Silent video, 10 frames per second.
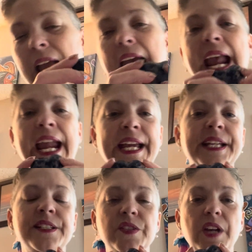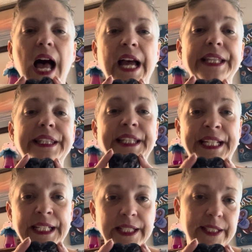and I
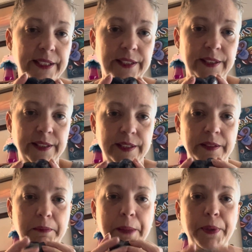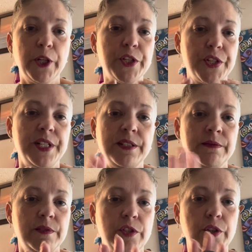link my person
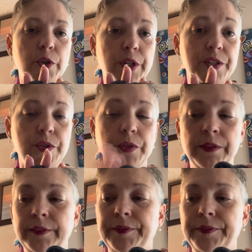to the crystal.